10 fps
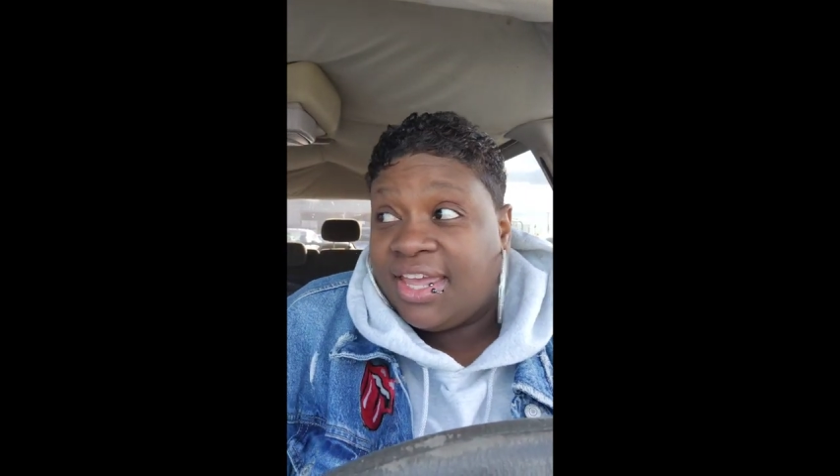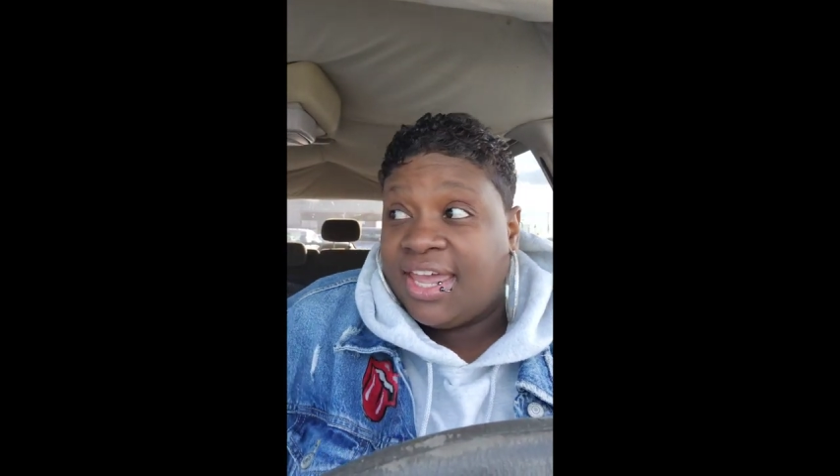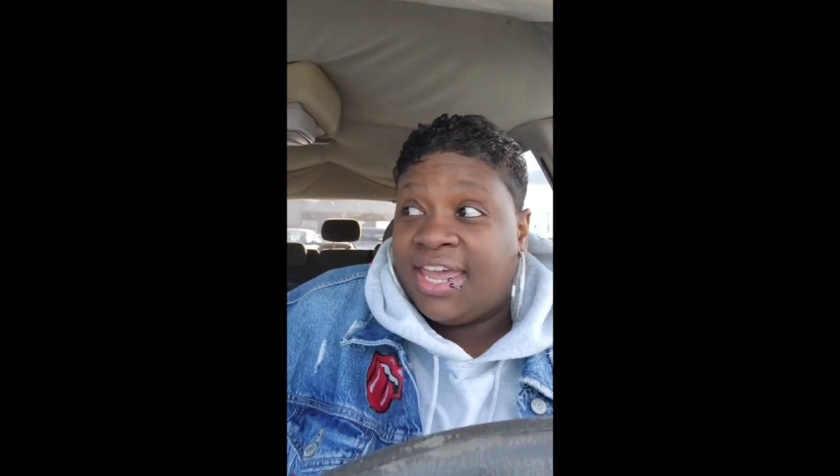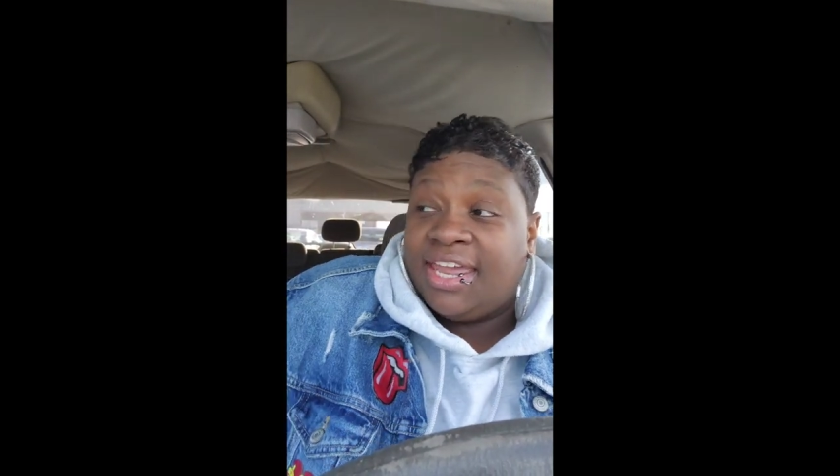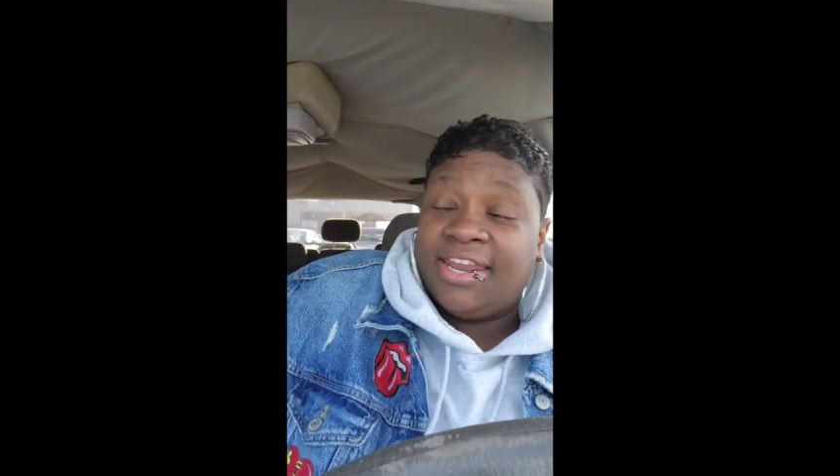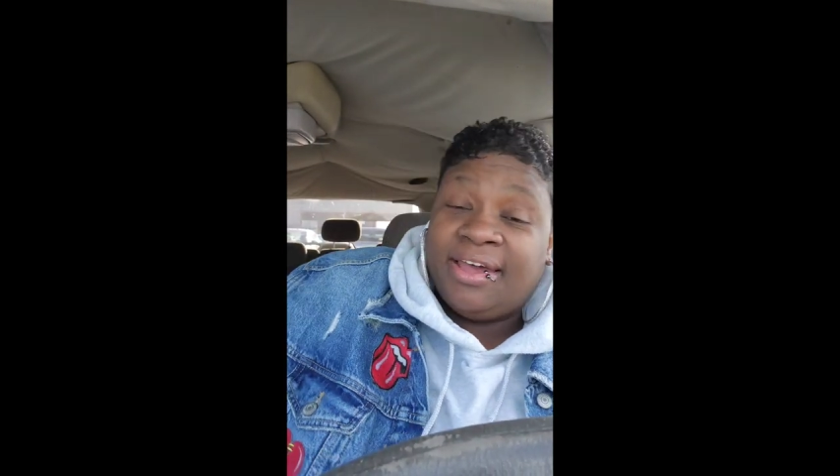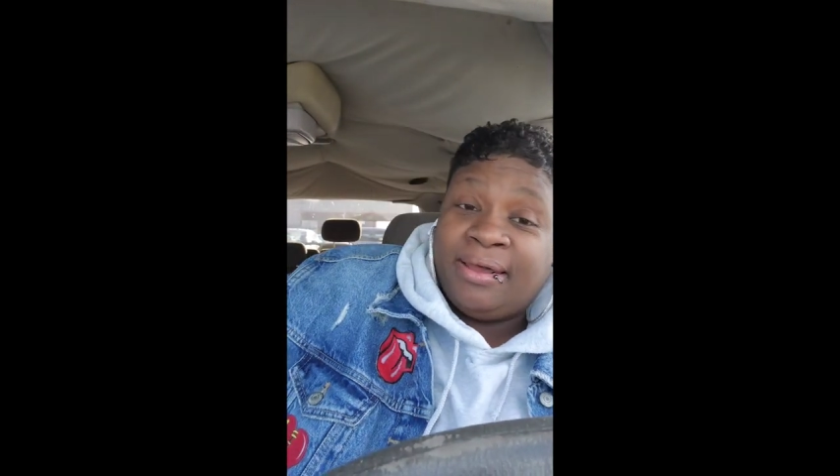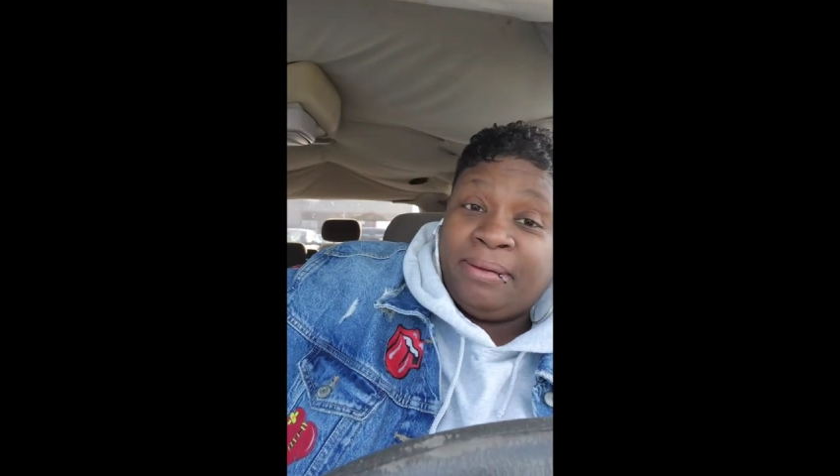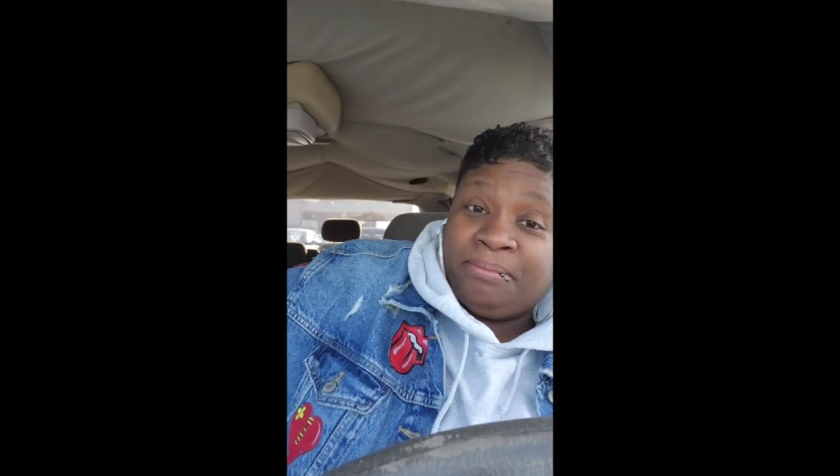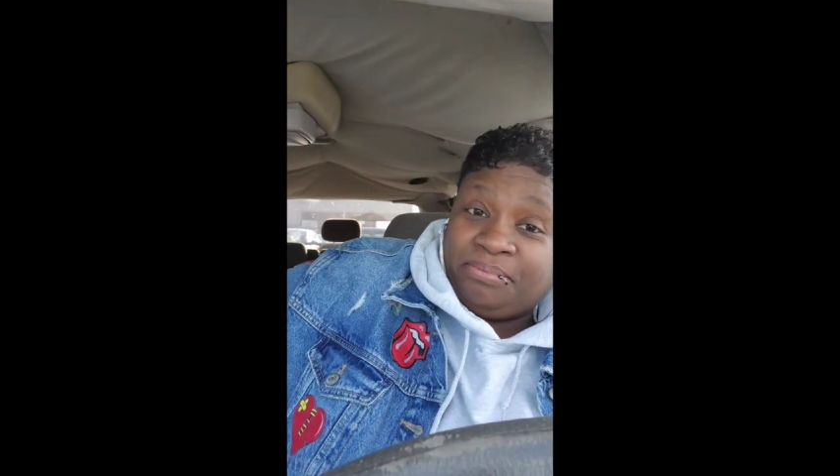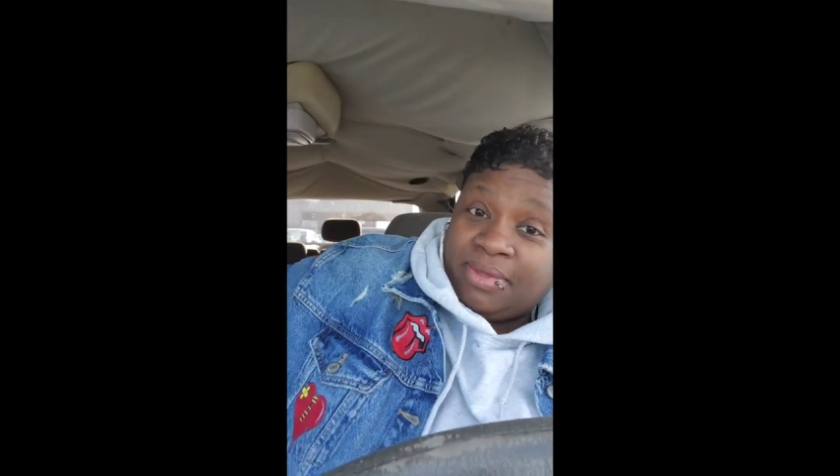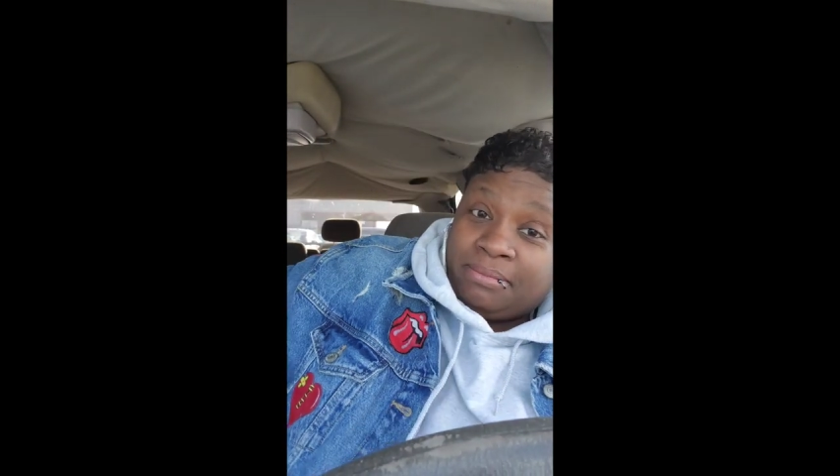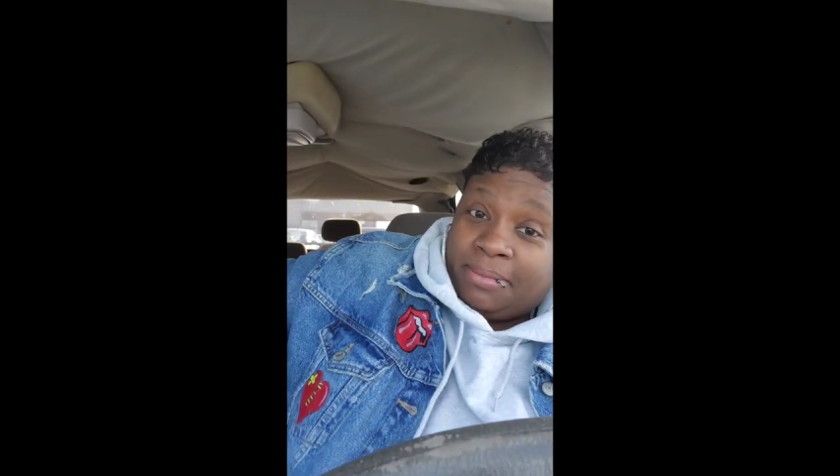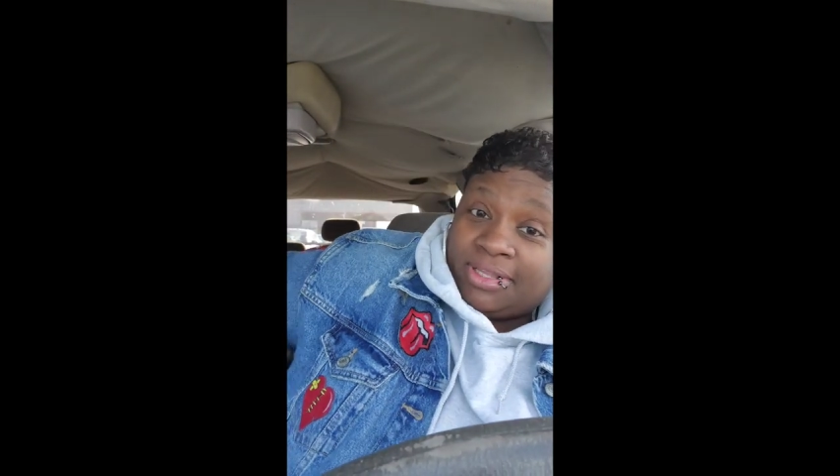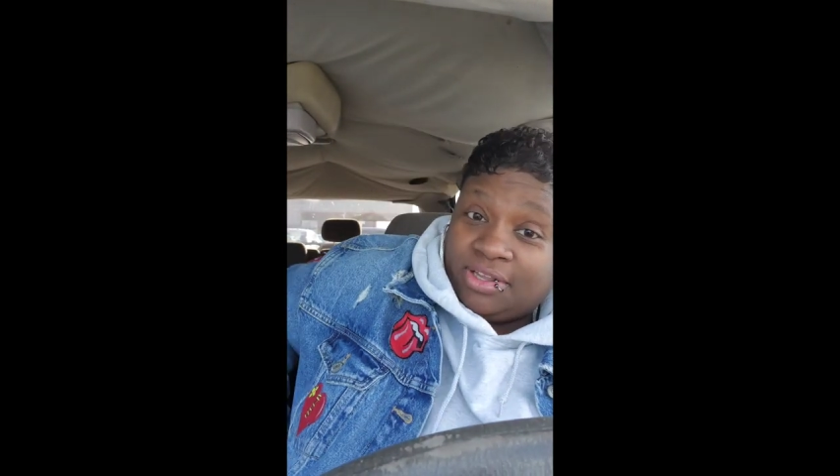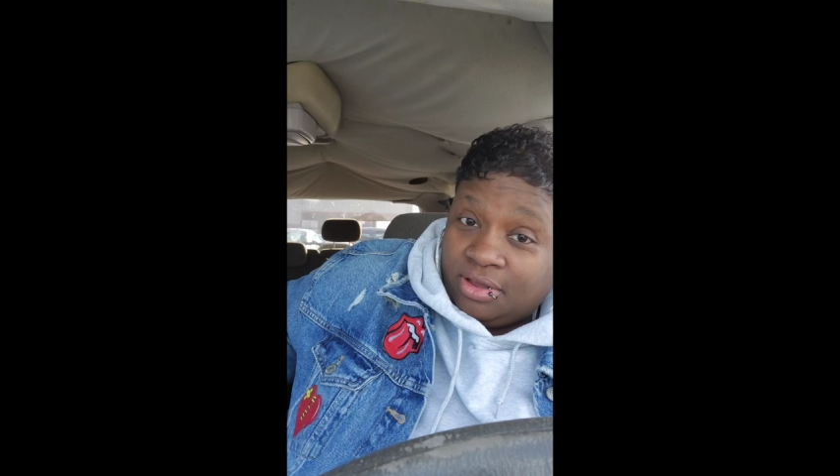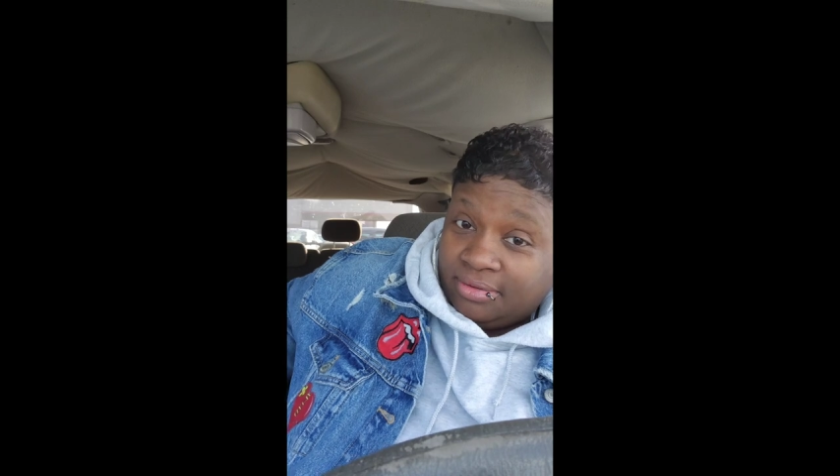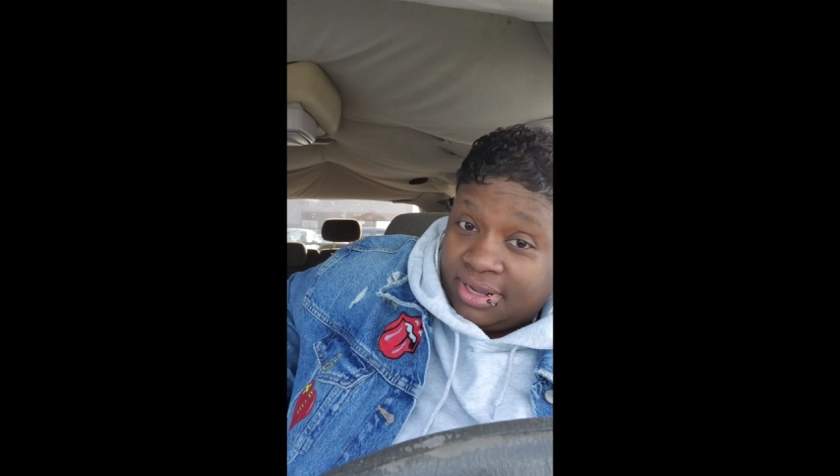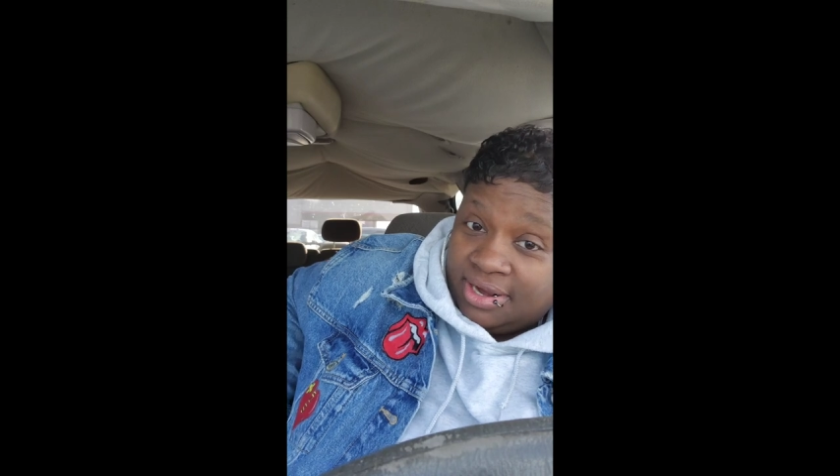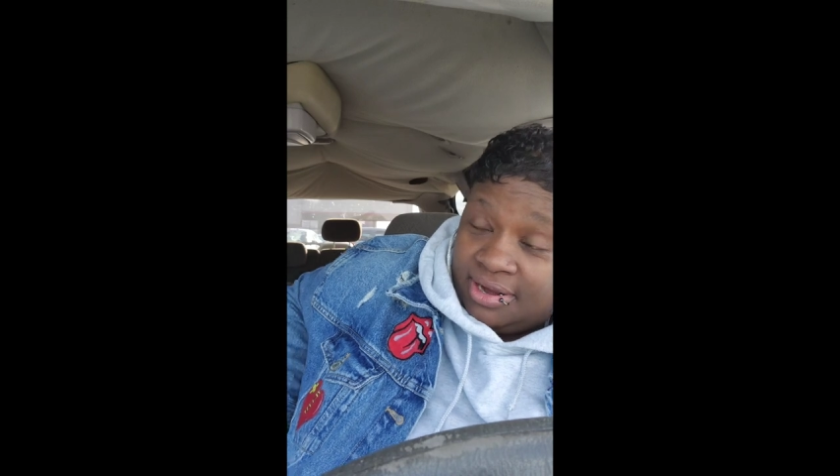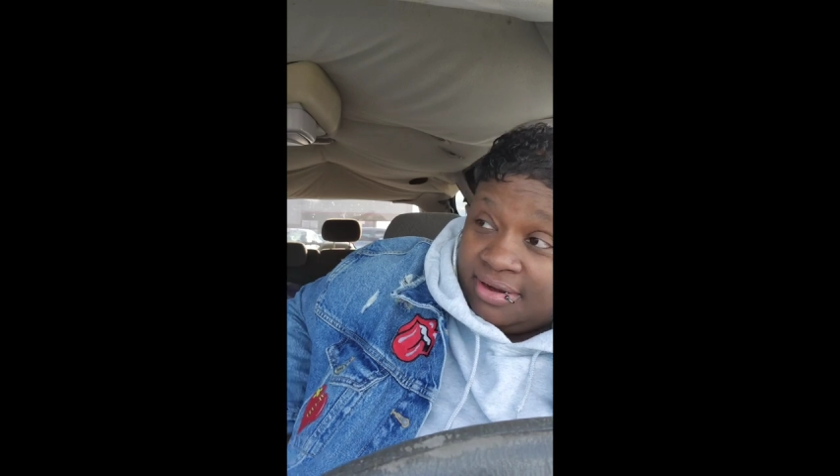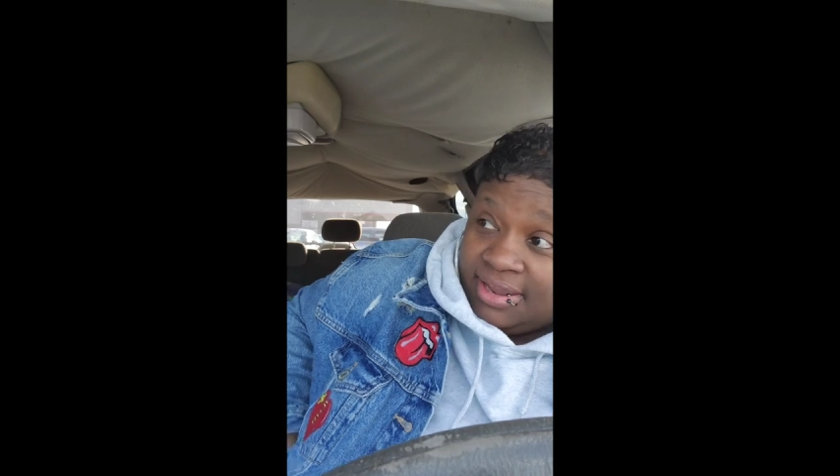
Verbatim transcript: and um, I'm about to go in here